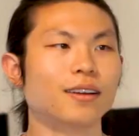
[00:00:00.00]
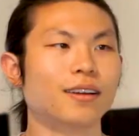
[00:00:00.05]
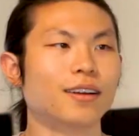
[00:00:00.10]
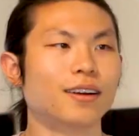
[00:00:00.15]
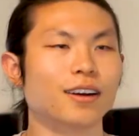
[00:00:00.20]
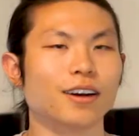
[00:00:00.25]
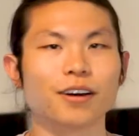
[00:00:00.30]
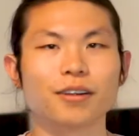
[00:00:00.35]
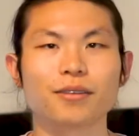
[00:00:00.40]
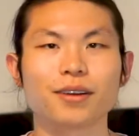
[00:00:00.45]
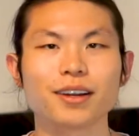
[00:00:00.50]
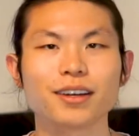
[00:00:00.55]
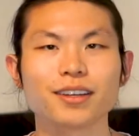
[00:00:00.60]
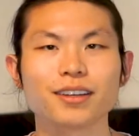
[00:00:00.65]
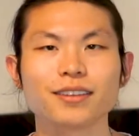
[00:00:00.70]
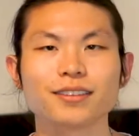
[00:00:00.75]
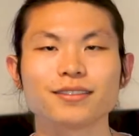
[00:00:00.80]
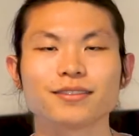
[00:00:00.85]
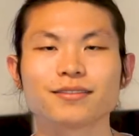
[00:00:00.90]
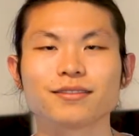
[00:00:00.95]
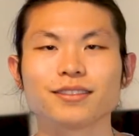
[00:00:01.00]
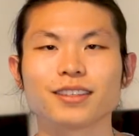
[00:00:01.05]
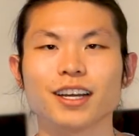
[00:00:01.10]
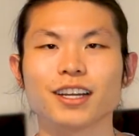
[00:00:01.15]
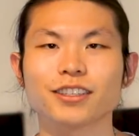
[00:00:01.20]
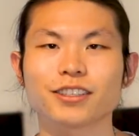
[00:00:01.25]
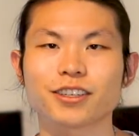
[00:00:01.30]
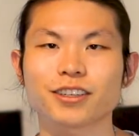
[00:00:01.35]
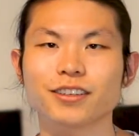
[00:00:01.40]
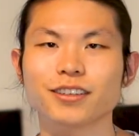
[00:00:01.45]
Alrighty,
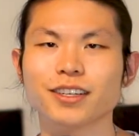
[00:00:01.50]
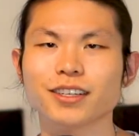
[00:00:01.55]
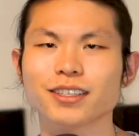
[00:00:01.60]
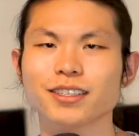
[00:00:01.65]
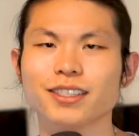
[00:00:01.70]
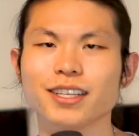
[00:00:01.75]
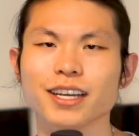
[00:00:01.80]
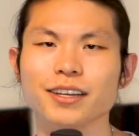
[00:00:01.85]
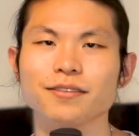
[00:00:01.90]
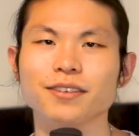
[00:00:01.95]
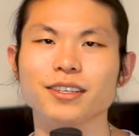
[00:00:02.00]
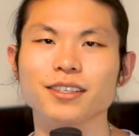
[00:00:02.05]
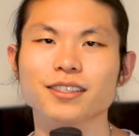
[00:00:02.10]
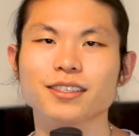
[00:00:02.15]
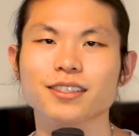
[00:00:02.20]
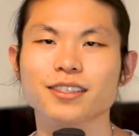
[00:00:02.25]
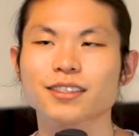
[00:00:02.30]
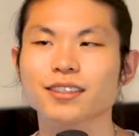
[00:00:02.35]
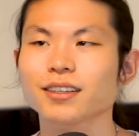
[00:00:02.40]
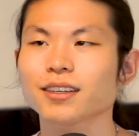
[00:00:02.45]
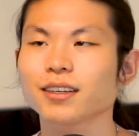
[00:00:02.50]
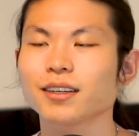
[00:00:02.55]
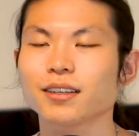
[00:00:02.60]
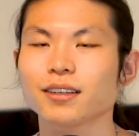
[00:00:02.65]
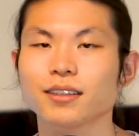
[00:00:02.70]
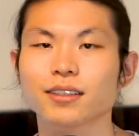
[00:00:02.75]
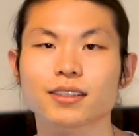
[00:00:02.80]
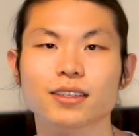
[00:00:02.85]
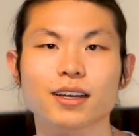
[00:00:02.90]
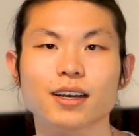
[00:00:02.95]
enter Nick Davis.
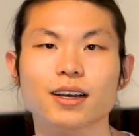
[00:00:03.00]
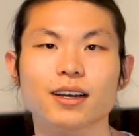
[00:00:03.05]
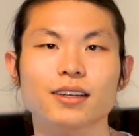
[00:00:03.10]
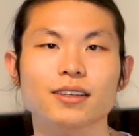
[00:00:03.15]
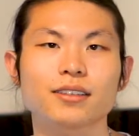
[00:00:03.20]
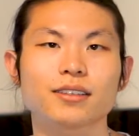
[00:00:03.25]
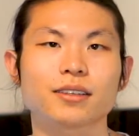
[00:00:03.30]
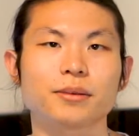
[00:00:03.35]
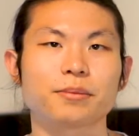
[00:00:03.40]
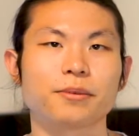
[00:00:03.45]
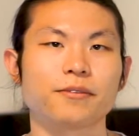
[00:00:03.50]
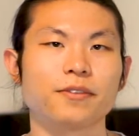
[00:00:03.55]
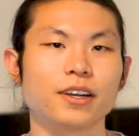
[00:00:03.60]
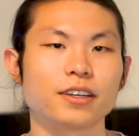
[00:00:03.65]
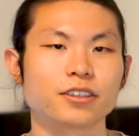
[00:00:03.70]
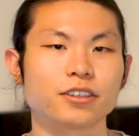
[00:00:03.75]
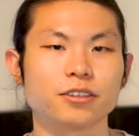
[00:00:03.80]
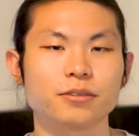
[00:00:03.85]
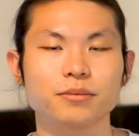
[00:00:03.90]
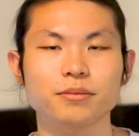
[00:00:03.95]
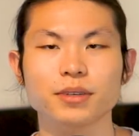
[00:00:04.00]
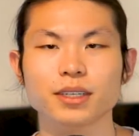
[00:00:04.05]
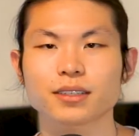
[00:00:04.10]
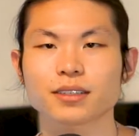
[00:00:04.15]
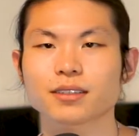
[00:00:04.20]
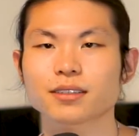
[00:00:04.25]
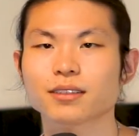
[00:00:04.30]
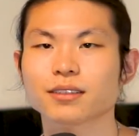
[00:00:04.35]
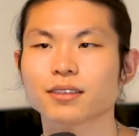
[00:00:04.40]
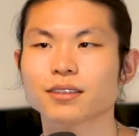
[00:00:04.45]
This guy is a professional
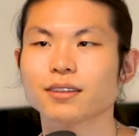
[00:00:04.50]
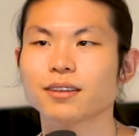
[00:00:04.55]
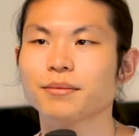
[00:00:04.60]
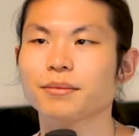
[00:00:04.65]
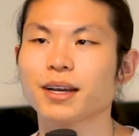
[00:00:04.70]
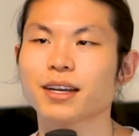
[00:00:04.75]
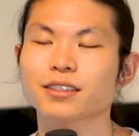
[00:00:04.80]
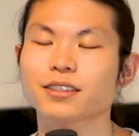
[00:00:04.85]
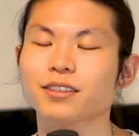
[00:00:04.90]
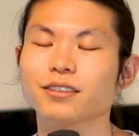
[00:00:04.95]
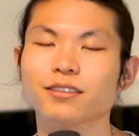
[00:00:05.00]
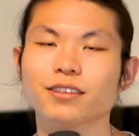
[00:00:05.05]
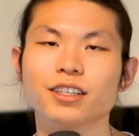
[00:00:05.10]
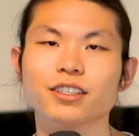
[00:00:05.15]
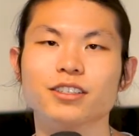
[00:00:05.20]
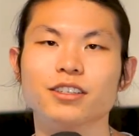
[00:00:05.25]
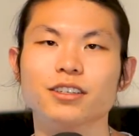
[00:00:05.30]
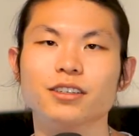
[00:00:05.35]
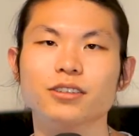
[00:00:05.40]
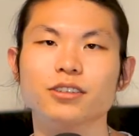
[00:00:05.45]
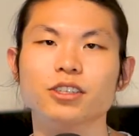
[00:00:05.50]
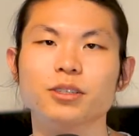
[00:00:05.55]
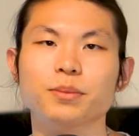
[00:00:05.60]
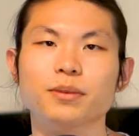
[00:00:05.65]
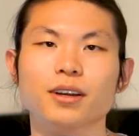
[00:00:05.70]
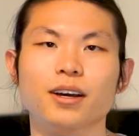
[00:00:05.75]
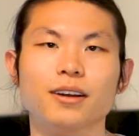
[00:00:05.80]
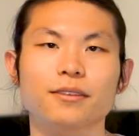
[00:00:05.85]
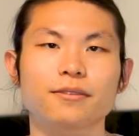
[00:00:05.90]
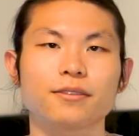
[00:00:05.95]
mix and mastering engineer who's been
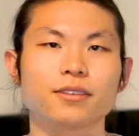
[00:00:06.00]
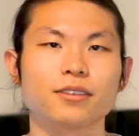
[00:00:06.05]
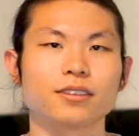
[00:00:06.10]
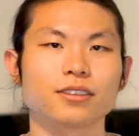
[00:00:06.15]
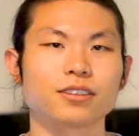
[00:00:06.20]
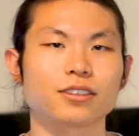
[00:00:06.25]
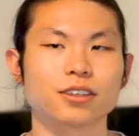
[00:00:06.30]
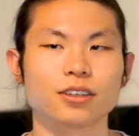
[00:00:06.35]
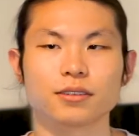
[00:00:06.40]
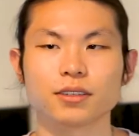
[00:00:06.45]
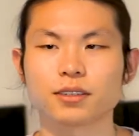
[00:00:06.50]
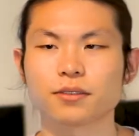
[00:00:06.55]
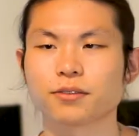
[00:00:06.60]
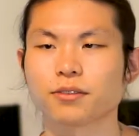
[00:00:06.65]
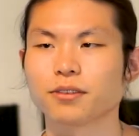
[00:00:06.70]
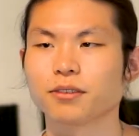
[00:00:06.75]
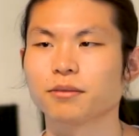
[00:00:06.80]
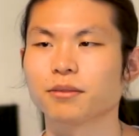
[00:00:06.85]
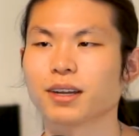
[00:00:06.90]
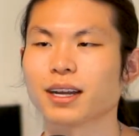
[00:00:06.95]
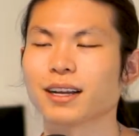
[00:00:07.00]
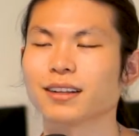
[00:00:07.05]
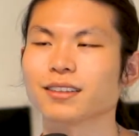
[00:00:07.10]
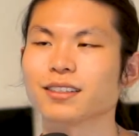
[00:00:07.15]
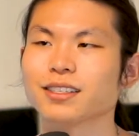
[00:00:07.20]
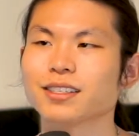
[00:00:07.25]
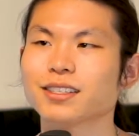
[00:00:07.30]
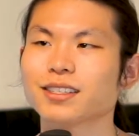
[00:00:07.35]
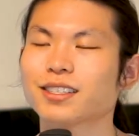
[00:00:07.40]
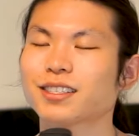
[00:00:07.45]
offering the service for at
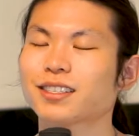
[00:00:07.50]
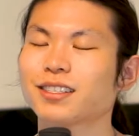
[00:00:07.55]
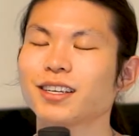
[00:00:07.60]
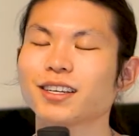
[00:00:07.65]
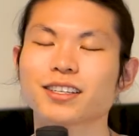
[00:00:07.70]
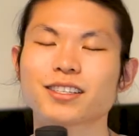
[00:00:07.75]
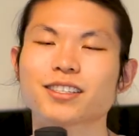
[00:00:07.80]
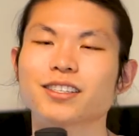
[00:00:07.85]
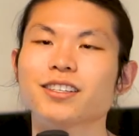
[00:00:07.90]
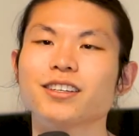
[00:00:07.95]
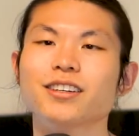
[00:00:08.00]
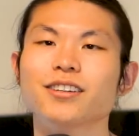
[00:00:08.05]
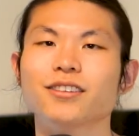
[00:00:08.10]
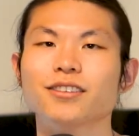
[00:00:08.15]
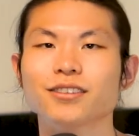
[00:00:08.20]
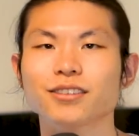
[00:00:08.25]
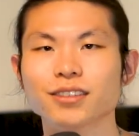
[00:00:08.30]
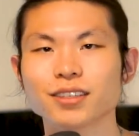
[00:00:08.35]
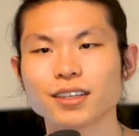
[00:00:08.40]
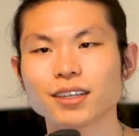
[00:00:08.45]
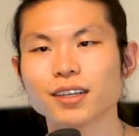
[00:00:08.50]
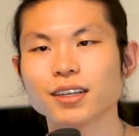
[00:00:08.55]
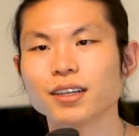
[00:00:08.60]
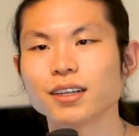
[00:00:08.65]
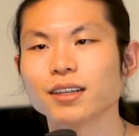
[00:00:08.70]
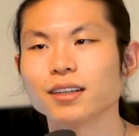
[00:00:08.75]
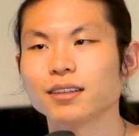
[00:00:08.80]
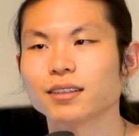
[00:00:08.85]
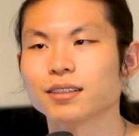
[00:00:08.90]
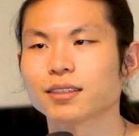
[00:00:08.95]
least 6 years.
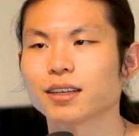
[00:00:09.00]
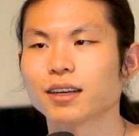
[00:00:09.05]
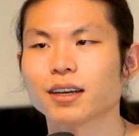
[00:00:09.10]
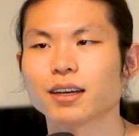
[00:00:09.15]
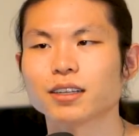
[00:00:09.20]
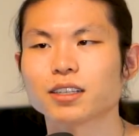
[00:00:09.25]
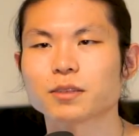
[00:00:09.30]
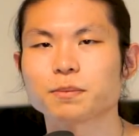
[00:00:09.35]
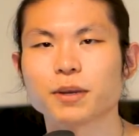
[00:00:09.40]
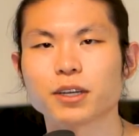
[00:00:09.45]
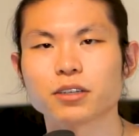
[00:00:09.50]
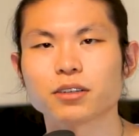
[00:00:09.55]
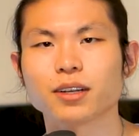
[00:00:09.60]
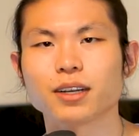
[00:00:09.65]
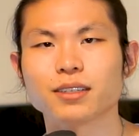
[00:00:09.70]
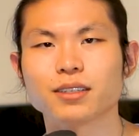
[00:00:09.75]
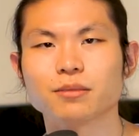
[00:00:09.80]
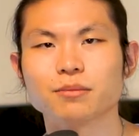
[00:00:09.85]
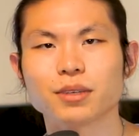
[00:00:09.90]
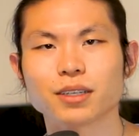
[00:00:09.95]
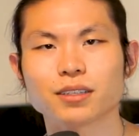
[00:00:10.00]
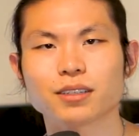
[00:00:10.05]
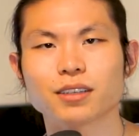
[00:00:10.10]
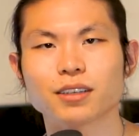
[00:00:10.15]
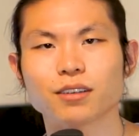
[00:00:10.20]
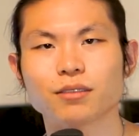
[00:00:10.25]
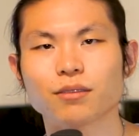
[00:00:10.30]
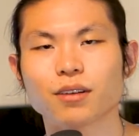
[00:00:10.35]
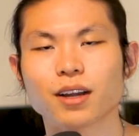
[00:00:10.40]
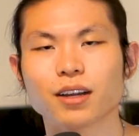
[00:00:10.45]
This guy specializes in
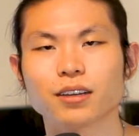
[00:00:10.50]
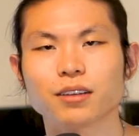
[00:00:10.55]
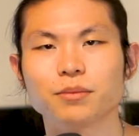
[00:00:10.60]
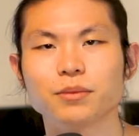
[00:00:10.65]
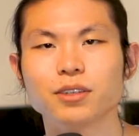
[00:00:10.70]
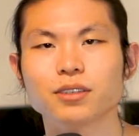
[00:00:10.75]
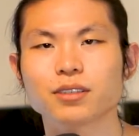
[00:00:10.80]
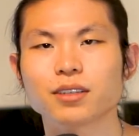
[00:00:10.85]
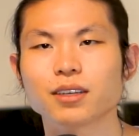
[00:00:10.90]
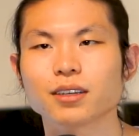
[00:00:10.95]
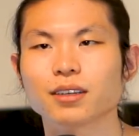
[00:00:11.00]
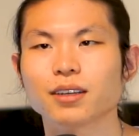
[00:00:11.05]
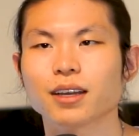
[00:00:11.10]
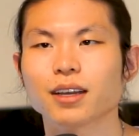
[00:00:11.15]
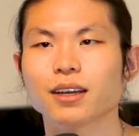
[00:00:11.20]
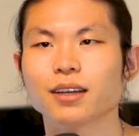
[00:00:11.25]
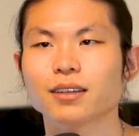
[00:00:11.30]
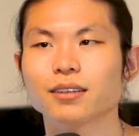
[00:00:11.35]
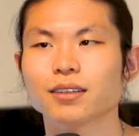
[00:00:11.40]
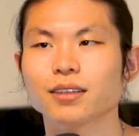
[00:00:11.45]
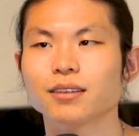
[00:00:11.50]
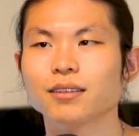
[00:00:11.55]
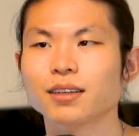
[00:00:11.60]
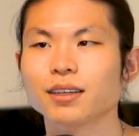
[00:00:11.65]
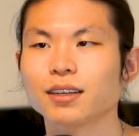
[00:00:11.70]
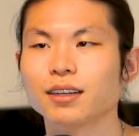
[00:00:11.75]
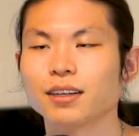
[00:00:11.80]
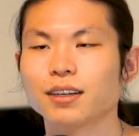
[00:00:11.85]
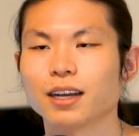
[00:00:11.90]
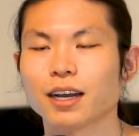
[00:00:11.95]
mixing rock music, and
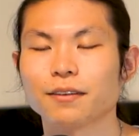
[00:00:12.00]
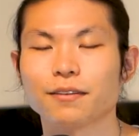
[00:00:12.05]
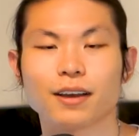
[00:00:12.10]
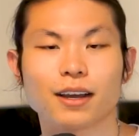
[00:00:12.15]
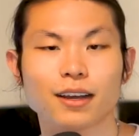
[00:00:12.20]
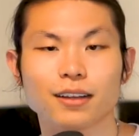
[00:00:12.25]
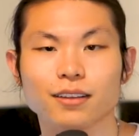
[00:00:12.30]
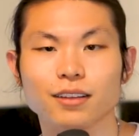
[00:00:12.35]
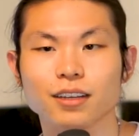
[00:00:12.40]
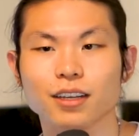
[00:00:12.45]
I've had the